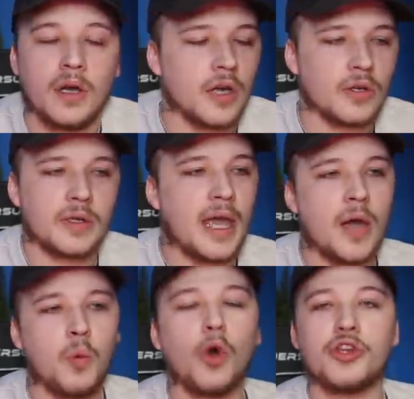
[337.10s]
I don't
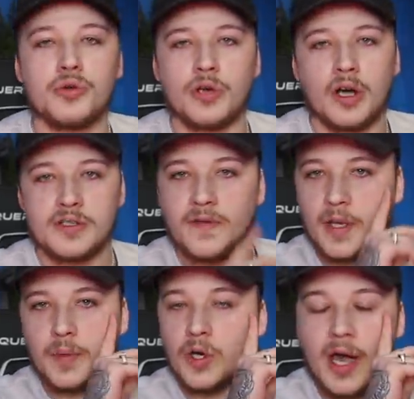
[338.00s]
care what you guys
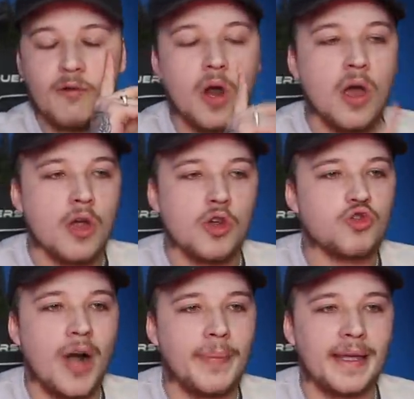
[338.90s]
think, but
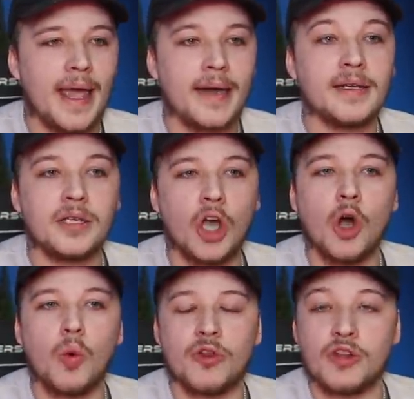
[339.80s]
grabbing any
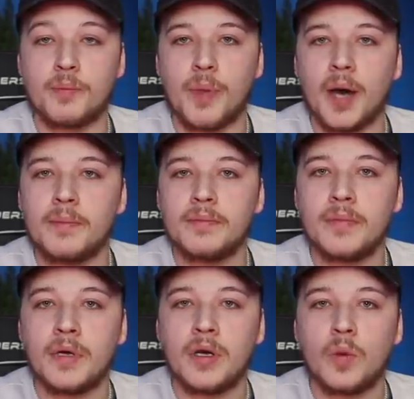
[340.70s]
girl on the bum
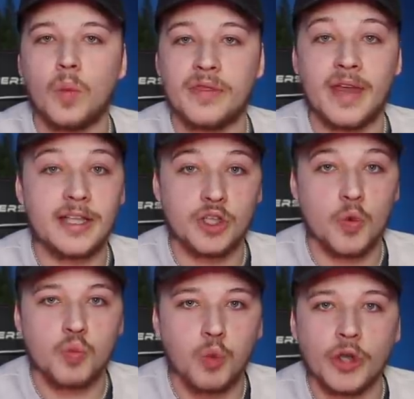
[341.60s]
when they
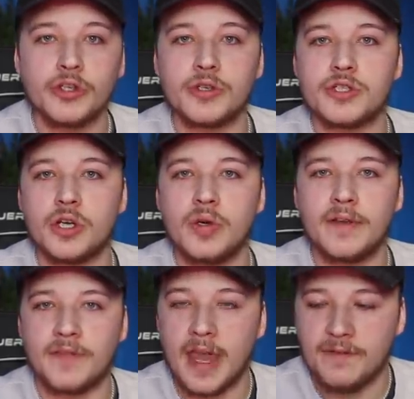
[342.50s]
don't want you to,
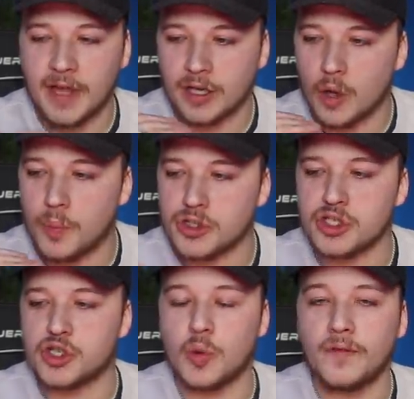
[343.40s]
if that girl
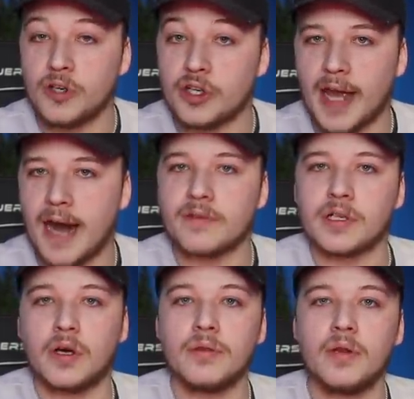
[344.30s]
pushes you off and you carry
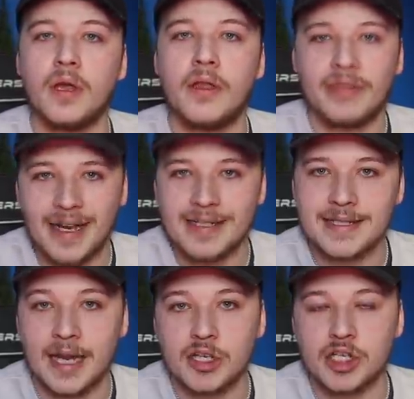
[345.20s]
on, that's
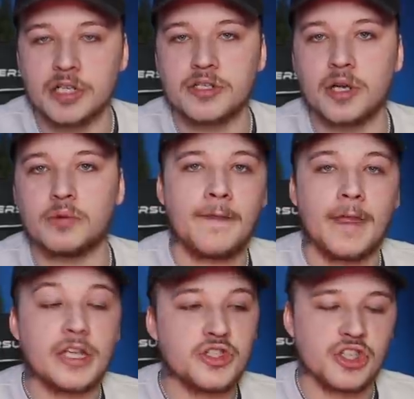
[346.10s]
sexual assault.
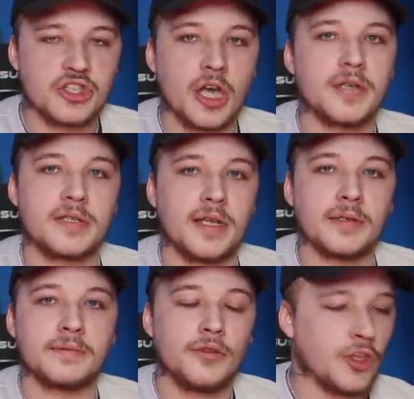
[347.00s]
It's
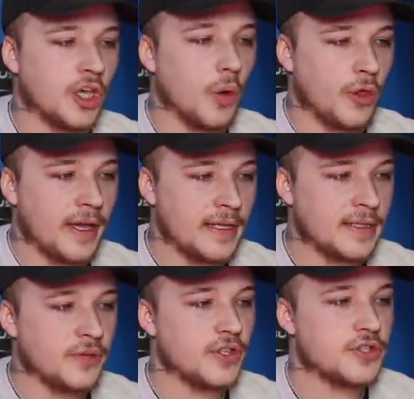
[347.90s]
disgusting. The girl that he
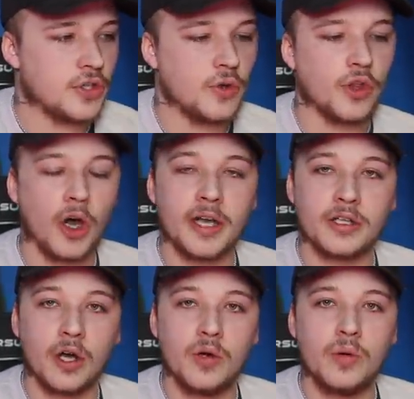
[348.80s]
did this to that I
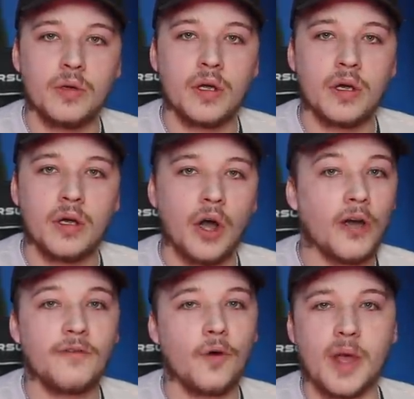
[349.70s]
know, I
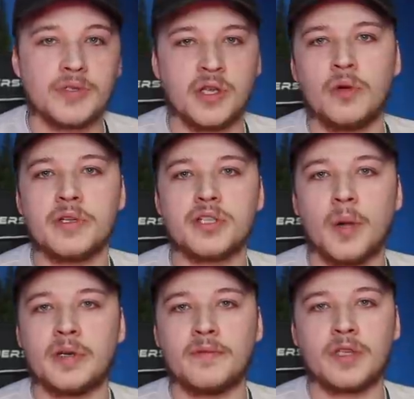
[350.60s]
thought that was the only
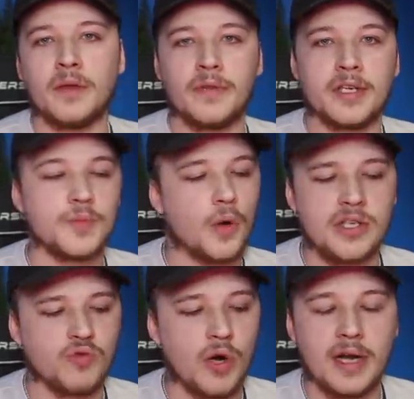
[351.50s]
time he'd ever done this, but
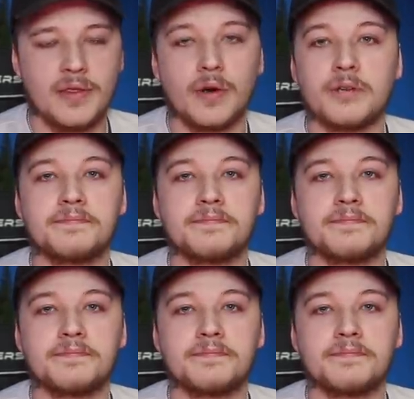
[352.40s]
it's really not.